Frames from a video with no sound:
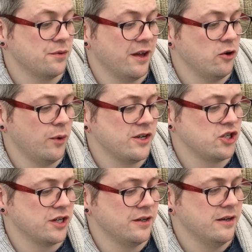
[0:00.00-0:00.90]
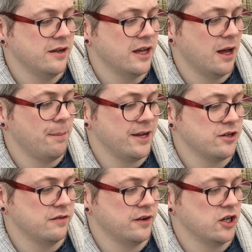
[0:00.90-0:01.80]
without question, a
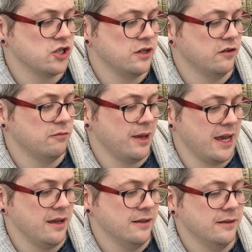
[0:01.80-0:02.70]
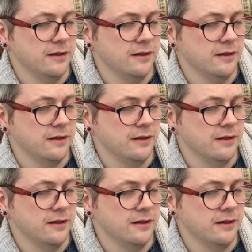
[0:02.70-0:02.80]
better version of me.